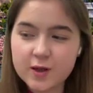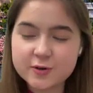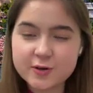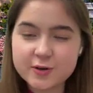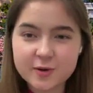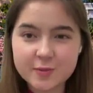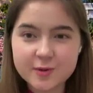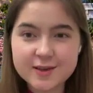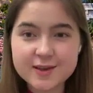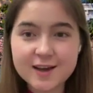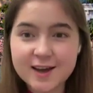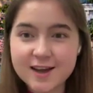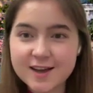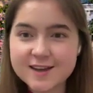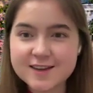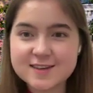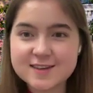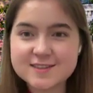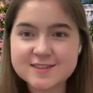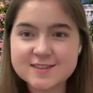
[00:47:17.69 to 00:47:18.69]
incredibly
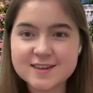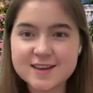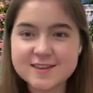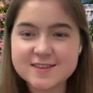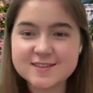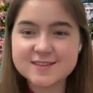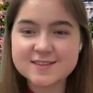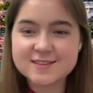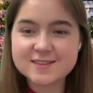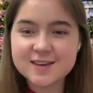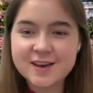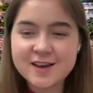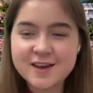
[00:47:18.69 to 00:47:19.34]
kind and